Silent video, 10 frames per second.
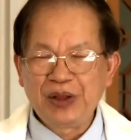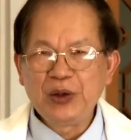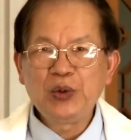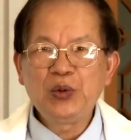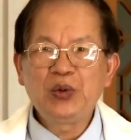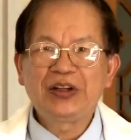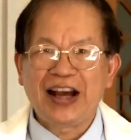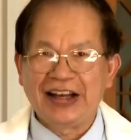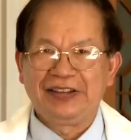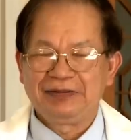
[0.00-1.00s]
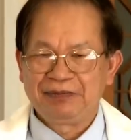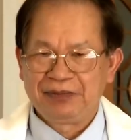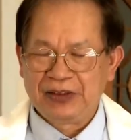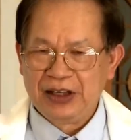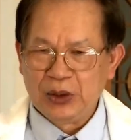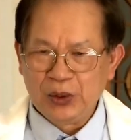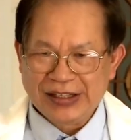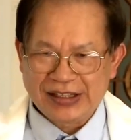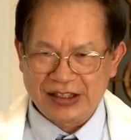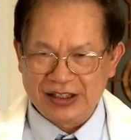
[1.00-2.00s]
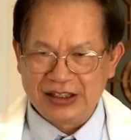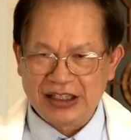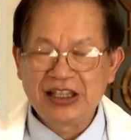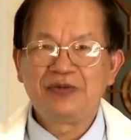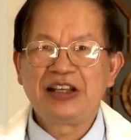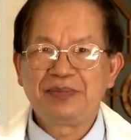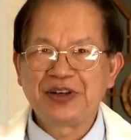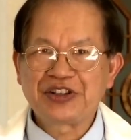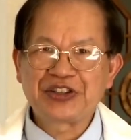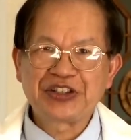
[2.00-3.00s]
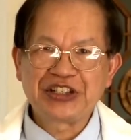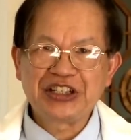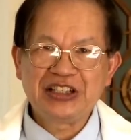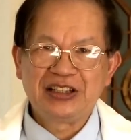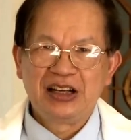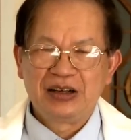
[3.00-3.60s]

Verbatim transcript: Bill Nye, who is the TV personer,